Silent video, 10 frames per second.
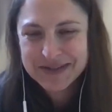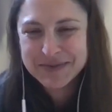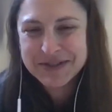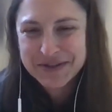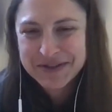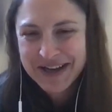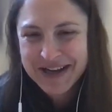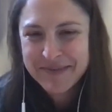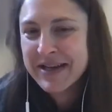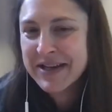I'm so glad
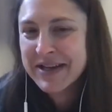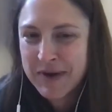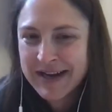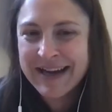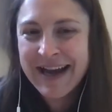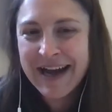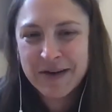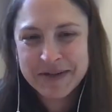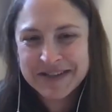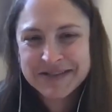I'm in right now,
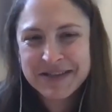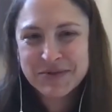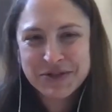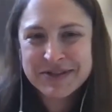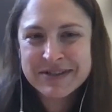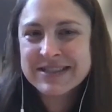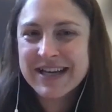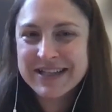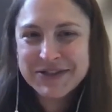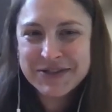because I'm sure in
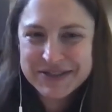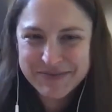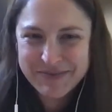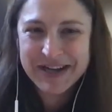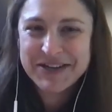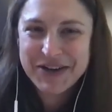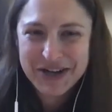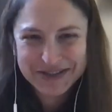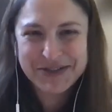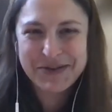10 years it might
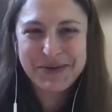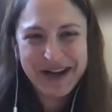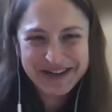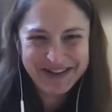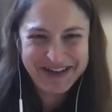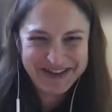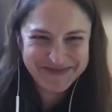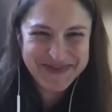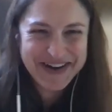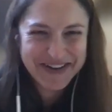cost quite a lot
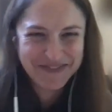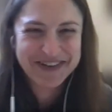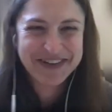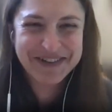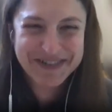of money for you